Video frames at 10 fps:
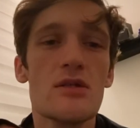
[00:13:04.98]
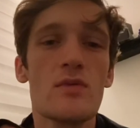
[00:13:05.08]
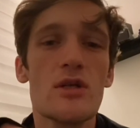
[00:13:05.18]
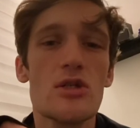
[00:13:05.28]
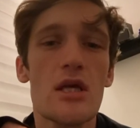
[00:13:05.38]
in
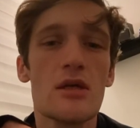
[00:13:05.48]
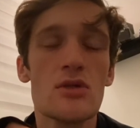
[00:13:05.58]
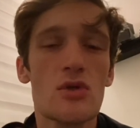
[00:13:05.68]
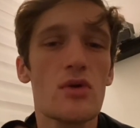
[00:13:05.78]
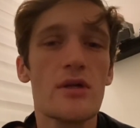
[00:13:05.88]
which they
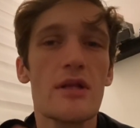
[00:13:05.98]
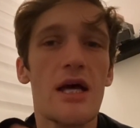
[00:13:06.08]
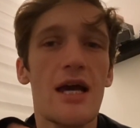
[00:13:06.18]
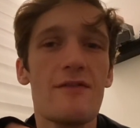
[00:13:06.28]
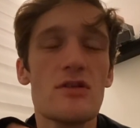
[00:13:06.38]
controlled their
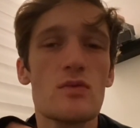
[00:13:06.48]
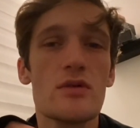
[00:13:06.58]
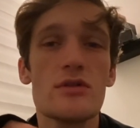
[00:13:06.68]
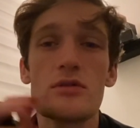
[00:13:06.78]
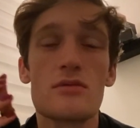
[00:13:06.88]
lives
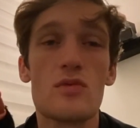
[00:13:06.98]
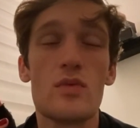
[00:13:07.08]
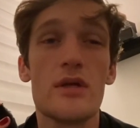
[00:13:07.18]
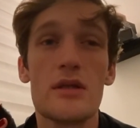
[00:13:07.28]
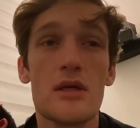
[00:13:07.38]
was
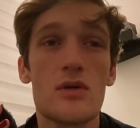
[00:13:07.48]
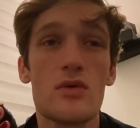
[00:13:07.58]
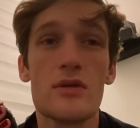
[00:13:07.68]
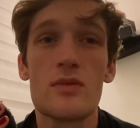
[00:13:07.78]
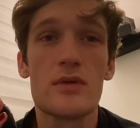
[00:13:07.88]
really
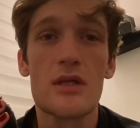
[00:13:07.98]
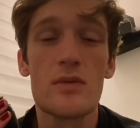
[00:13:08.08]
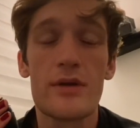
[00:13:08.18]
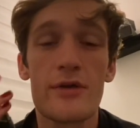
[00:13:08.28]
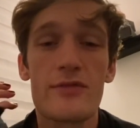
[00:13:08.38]
cool and really
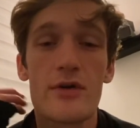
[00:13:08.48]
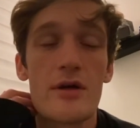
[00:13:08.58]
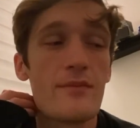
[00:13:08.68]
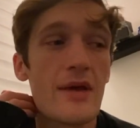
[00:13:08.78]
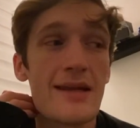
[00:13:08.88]

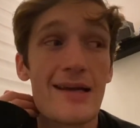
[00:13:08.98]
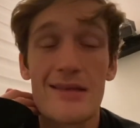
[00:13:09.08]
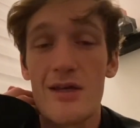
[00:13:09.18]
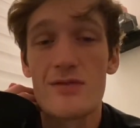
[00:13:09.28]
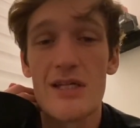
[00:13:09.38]
wonderful, and I
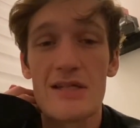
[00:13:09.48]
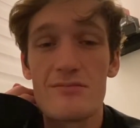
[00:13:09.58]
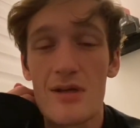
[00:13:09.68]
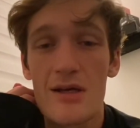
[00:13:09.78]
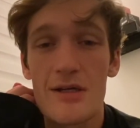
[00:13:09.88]
loved it.
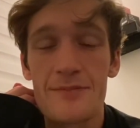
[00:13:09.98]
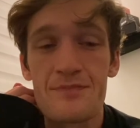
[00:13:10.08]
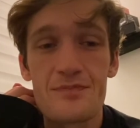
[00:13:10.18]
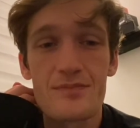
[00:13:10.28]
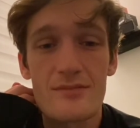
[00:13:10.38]
Um,
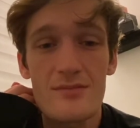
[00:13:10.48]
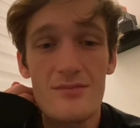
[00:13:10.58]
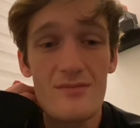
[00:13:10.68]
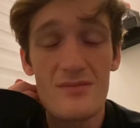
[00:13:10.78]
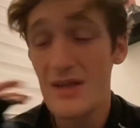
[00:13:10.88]

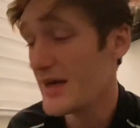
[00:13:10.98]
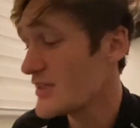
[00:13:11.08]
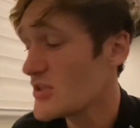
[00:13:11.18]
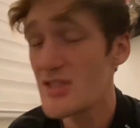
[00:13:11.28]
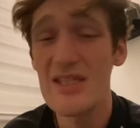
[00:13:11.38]
I
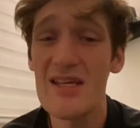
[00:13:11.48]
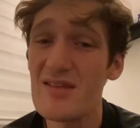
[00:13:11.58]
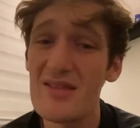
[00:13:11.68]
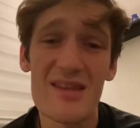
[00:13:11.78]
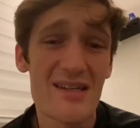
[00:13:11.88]
just
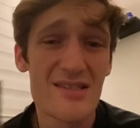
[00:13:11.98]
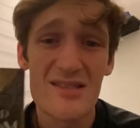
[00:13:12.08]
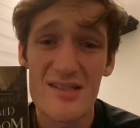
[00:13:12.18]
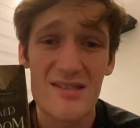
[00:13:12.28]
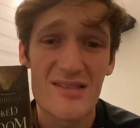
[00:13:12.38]
think
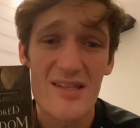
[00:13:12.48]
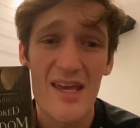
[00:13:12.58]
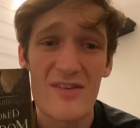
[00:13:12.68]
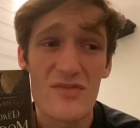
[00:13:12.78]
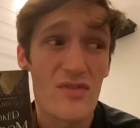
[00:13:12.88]
this is
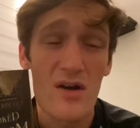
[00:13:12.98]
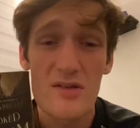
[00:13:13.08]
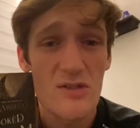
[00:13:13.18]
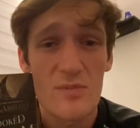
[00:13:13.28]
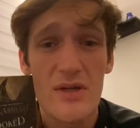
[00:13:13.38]
a far
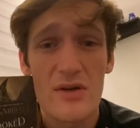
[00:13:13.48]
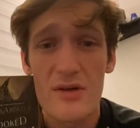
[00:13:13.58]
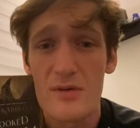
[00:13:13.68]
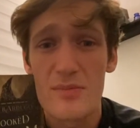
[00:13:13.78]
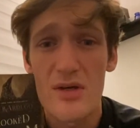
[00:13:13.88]

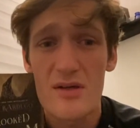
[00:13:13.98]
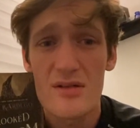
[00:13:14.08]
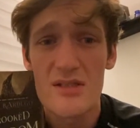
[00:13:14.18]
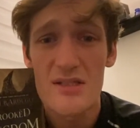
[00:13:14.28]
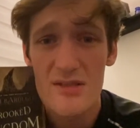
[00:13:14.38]
superior book
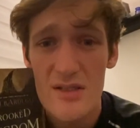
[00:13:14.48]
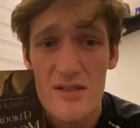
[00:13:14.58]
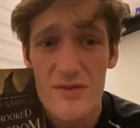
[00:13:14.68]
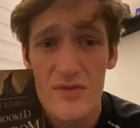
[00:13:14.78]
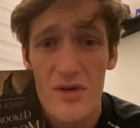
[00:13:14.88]
to
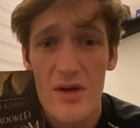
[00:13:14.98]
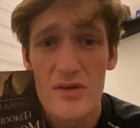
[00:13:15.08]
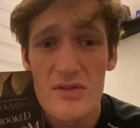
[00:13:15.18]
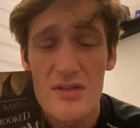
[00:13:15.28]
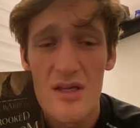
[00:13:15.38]
Six of Crows.